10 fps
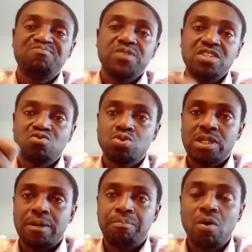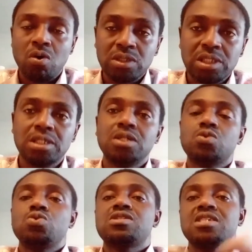into the pond
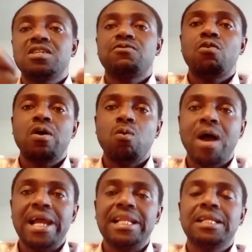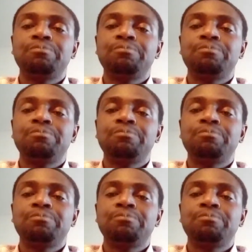to sit for a while.